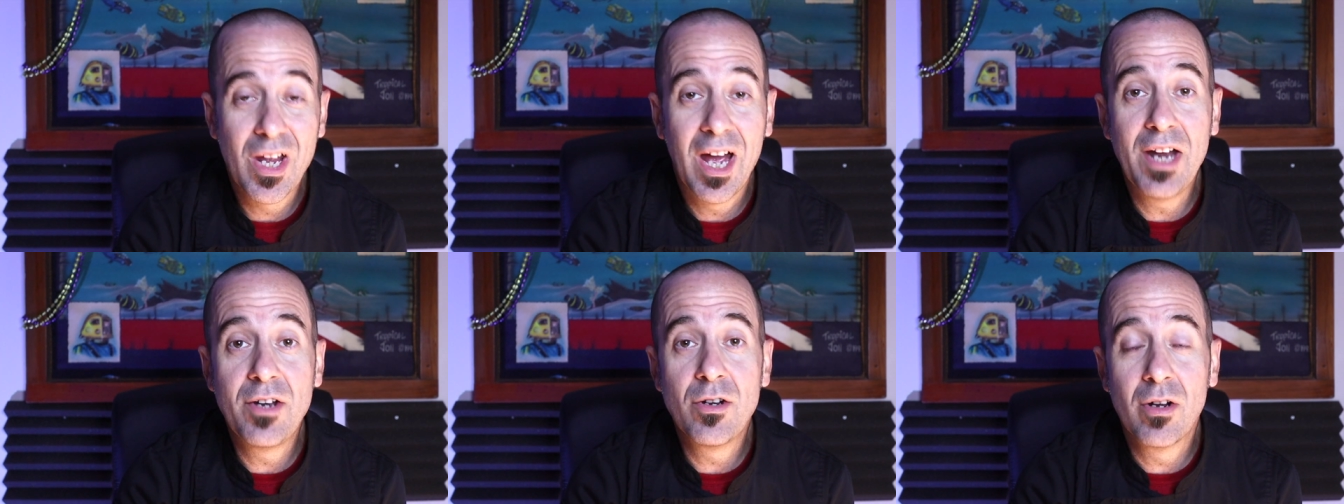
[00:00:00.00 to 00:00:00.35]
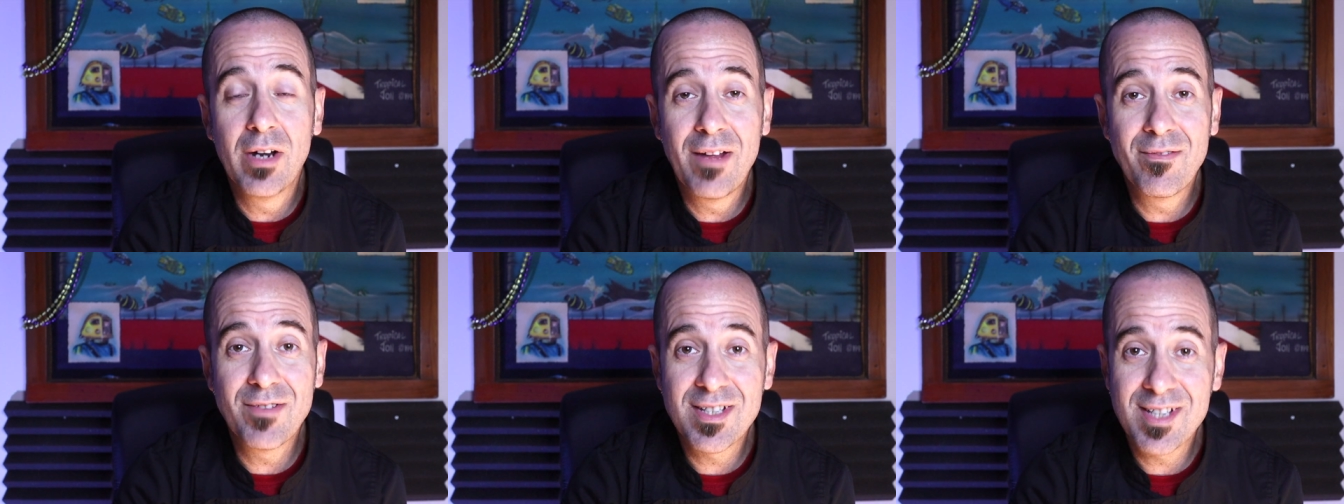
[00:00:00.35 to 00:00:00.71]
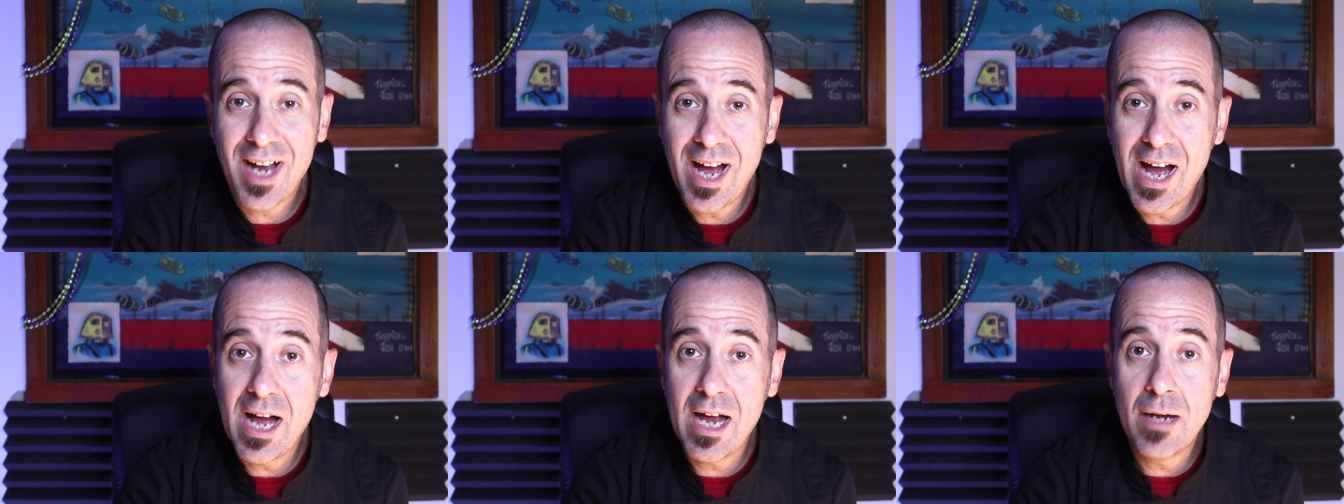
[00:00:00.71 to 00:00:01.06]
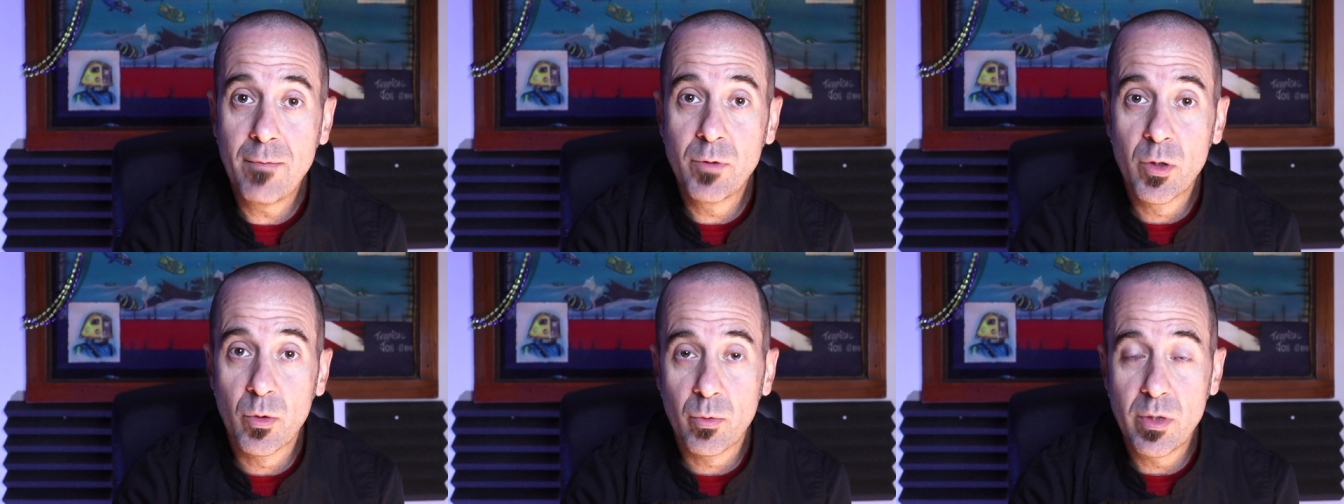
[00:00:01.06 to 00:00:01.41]
I don't have the
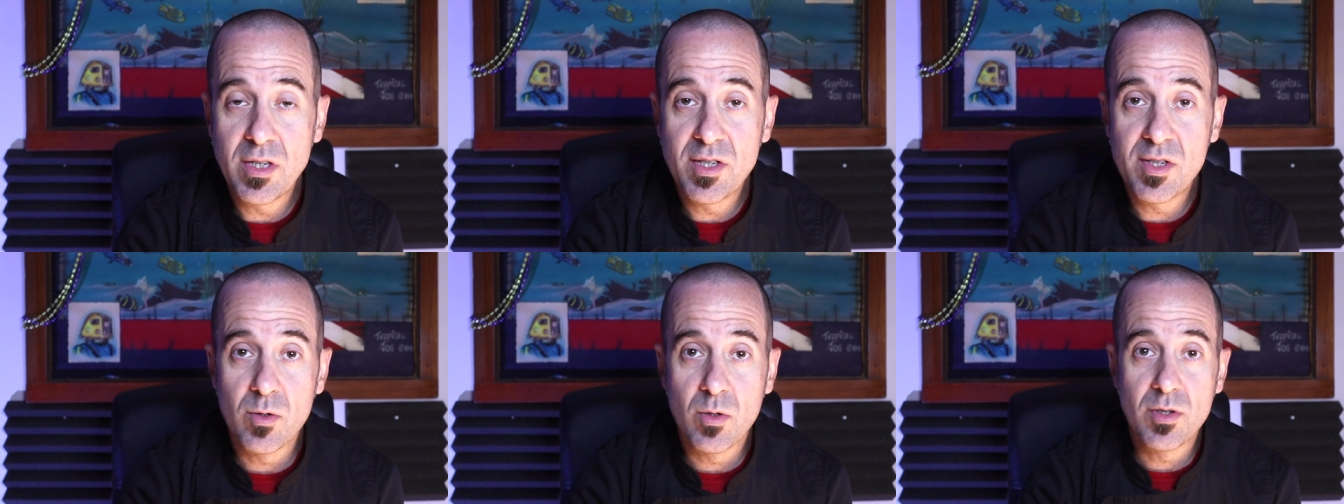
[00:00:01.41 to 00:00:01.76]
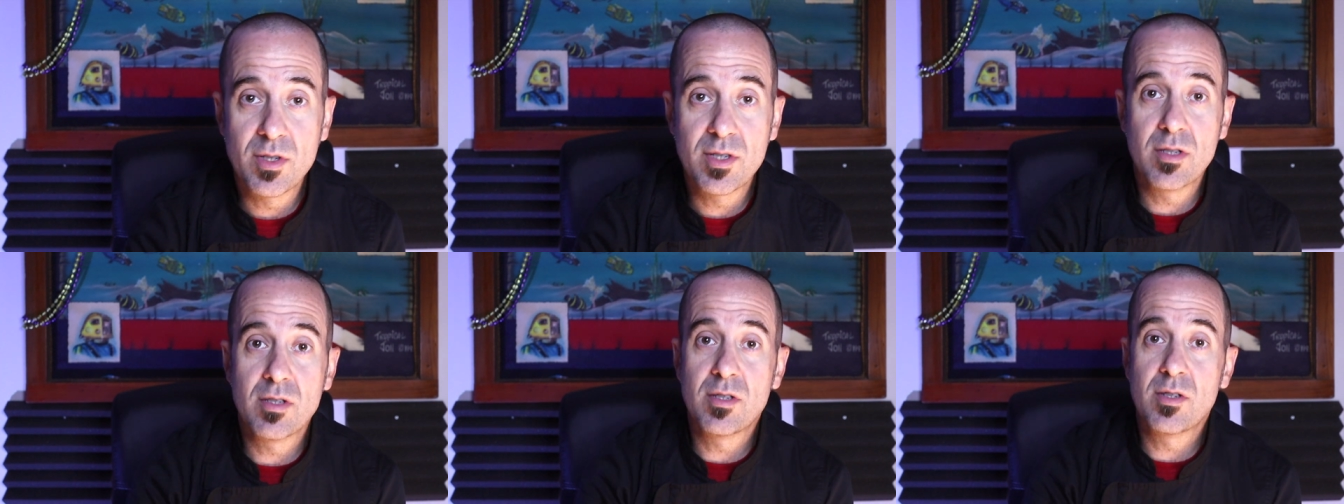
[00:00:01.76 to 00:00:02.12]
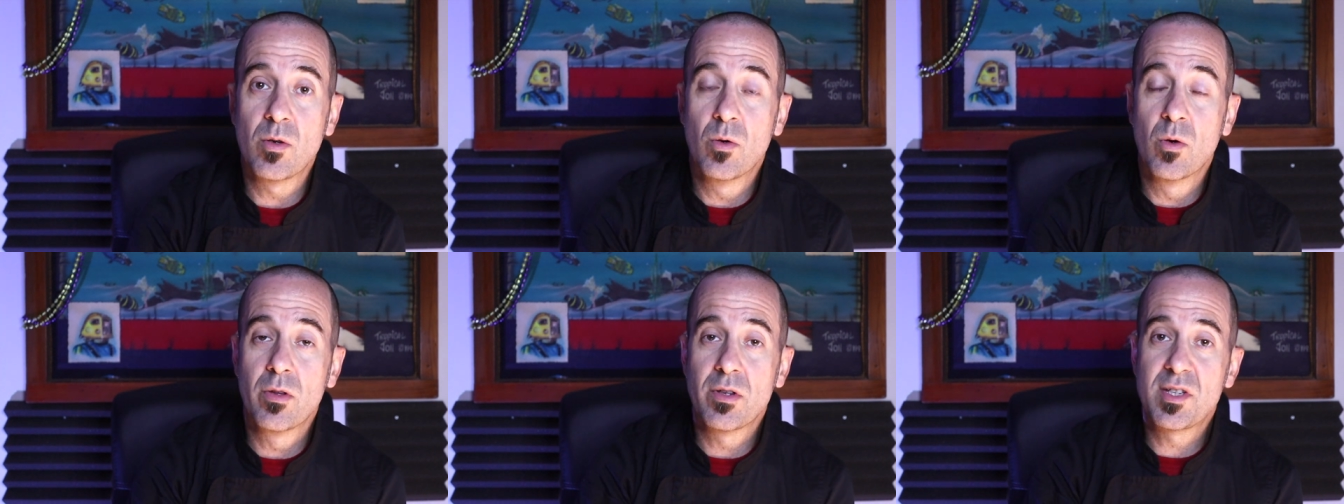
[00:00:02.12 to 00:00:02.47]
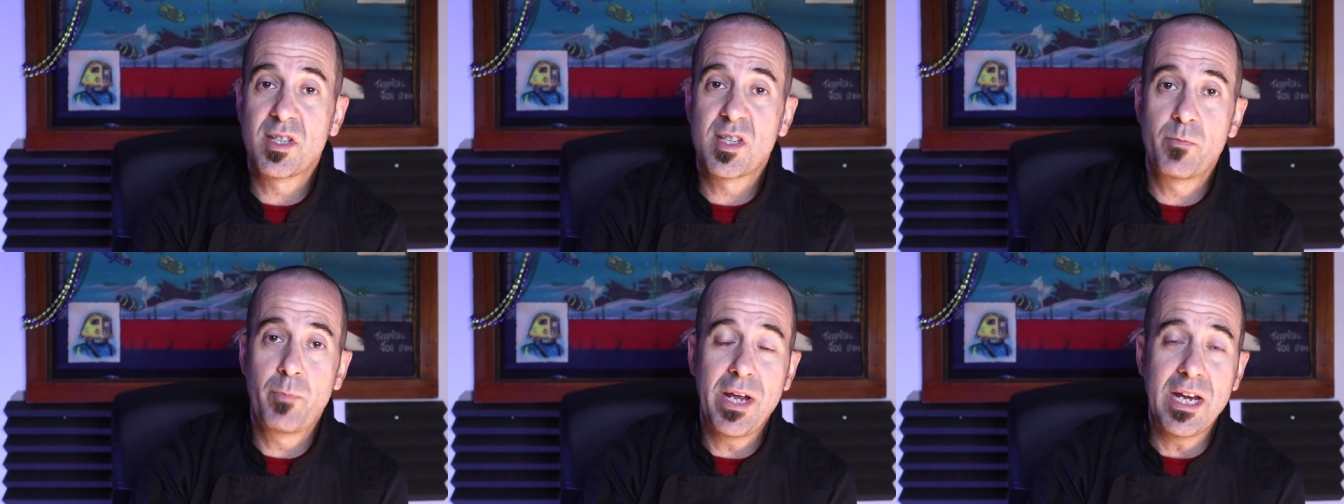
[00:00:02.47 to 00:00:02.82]
time, the resources, or the
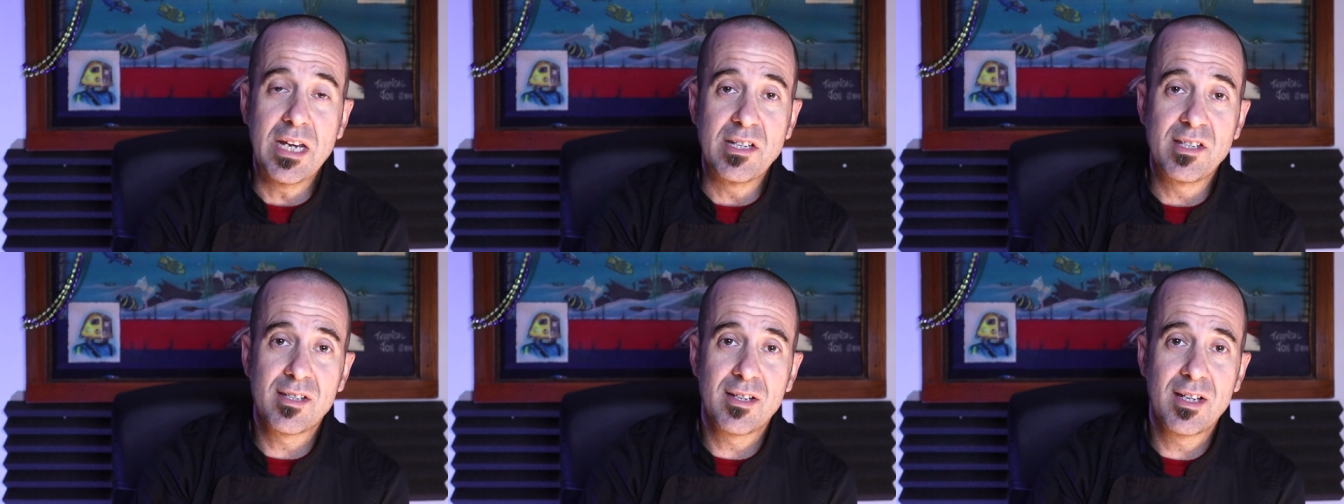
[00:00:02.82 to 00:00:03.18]
space.